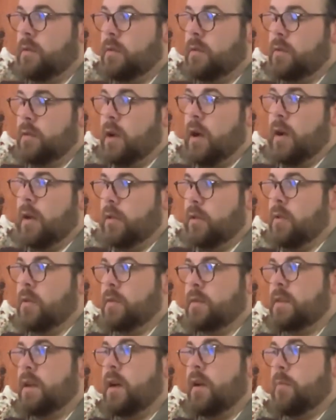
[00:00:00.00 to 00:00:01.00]
not a
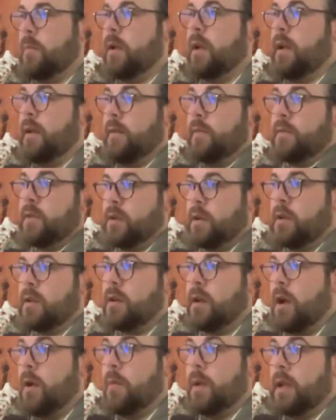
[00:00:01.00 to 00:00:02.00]
long time, but after
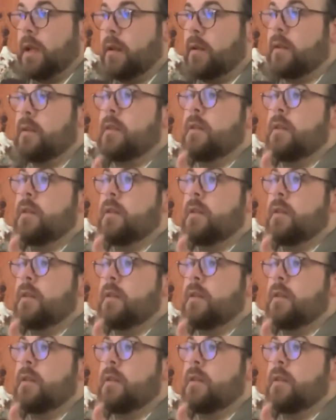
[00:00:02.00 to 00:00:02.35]
coming